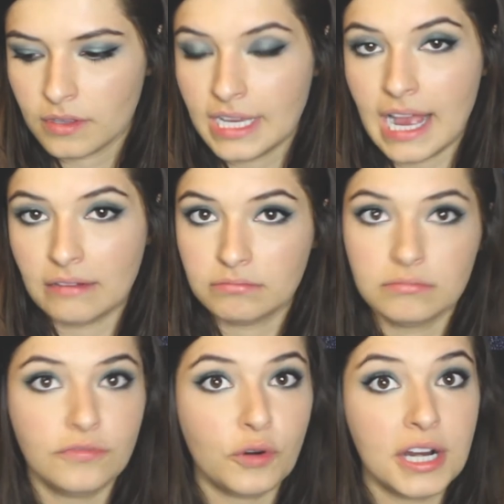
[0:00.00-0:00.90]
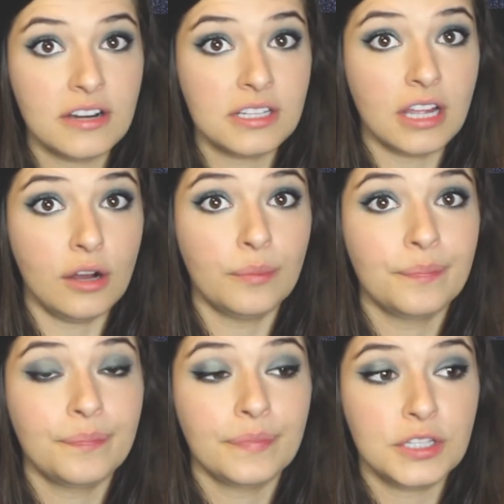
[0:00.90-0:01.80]
Yeah, 4 years ago.
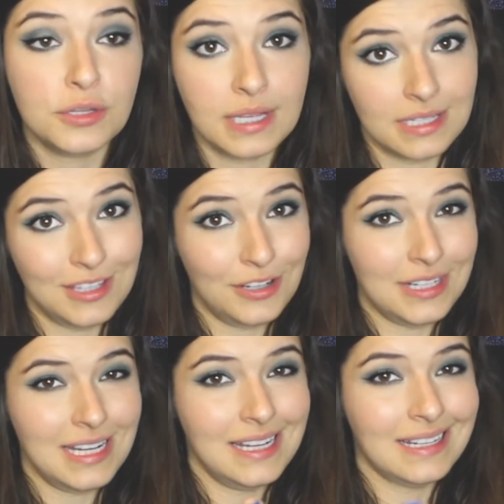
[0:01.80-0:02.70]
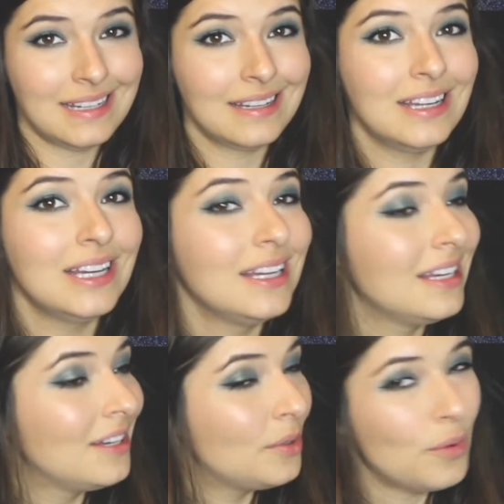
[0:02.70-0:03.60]
2013.
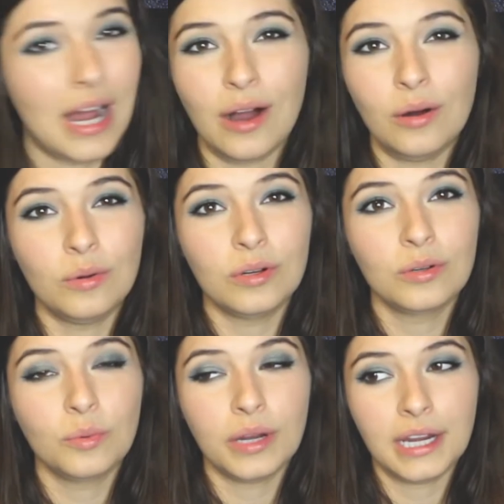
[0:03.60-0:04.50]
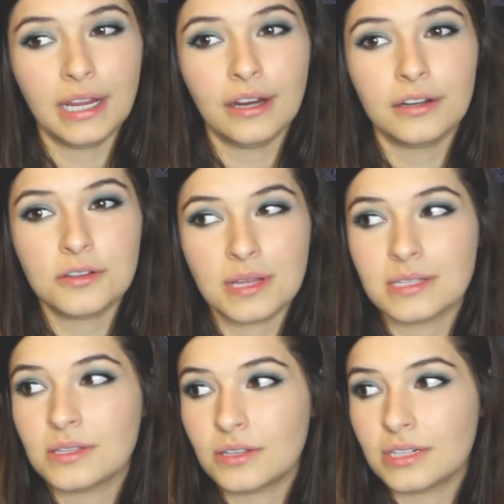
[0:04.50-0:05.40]
Wow, what a year,
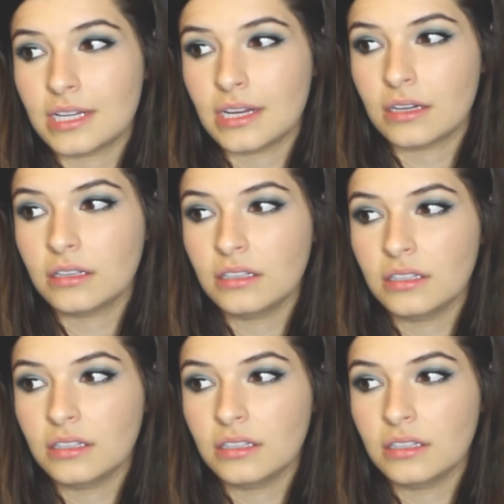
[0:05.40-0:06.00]
2013.